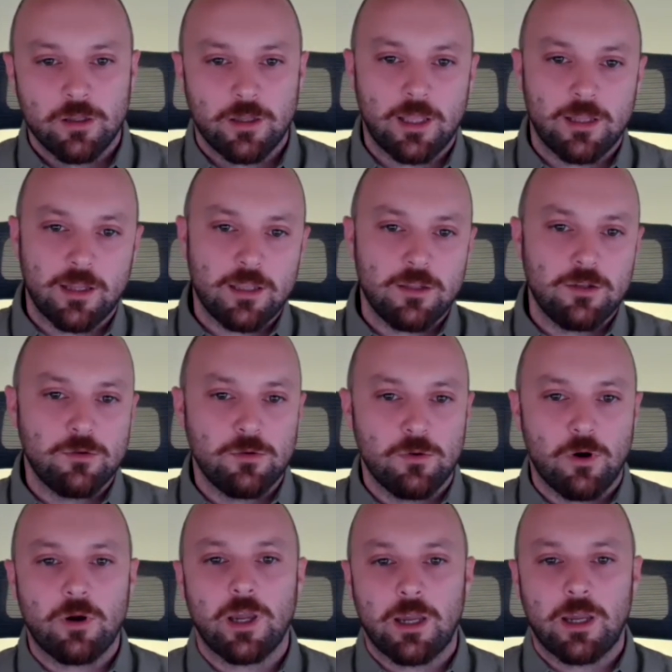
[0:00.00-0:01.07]
And then you,
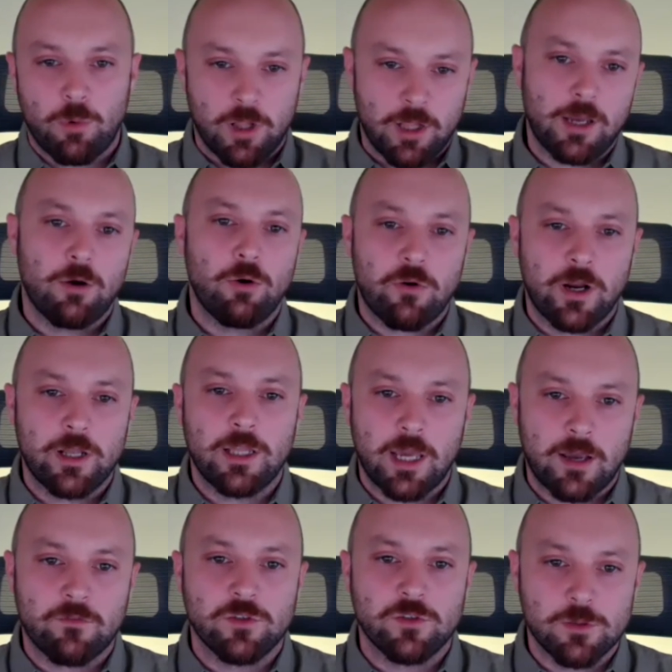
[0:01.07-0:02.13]
okay, well, I already
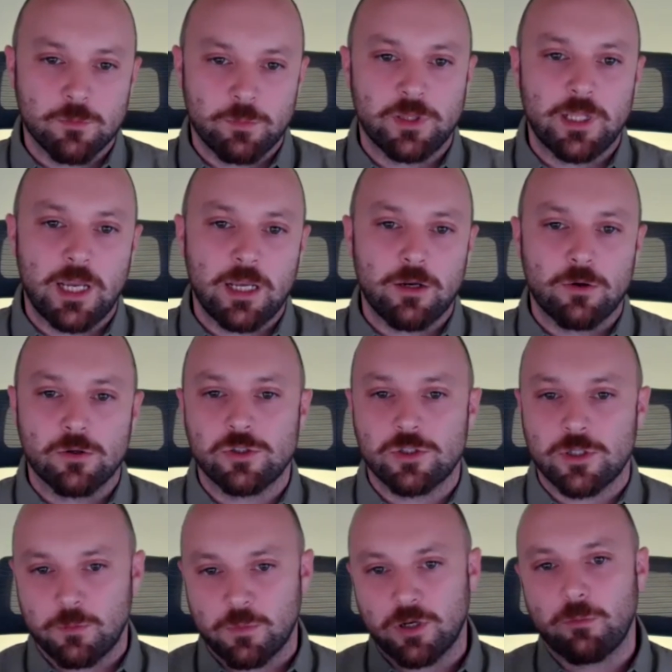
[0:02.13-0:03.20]
have some potatoes, so
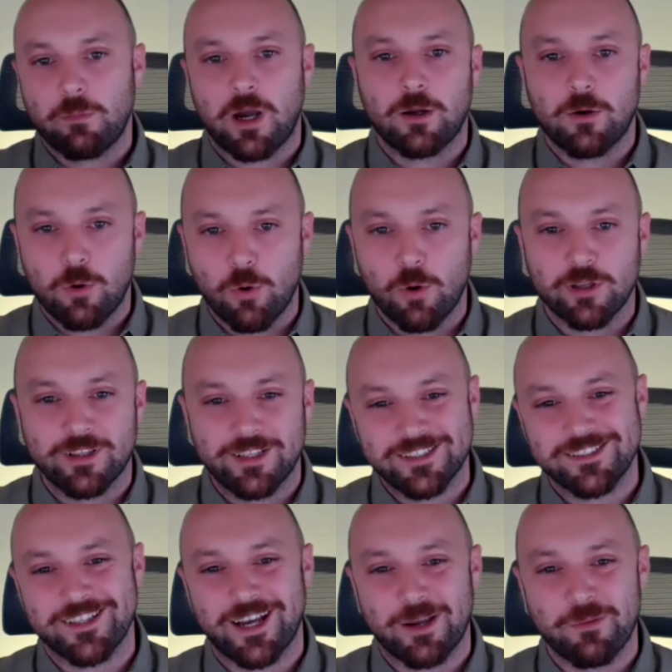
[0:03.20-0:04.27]
I'm going to buy corn
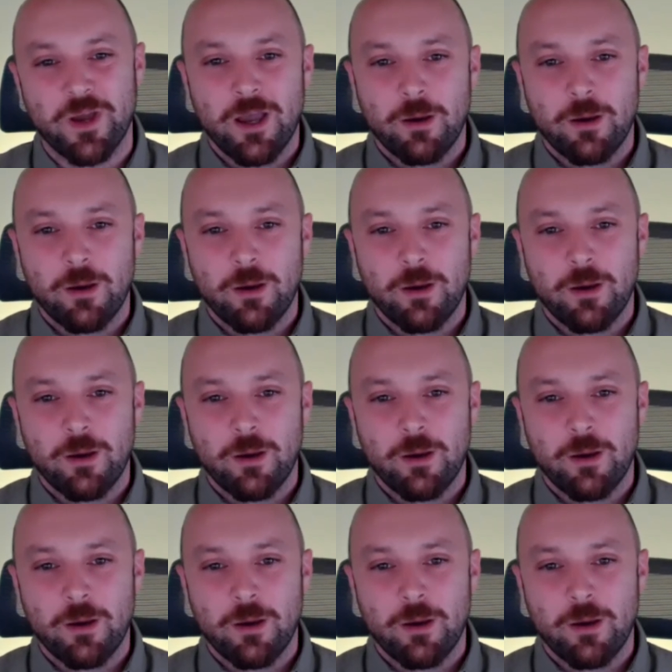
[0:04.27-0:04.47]
this time.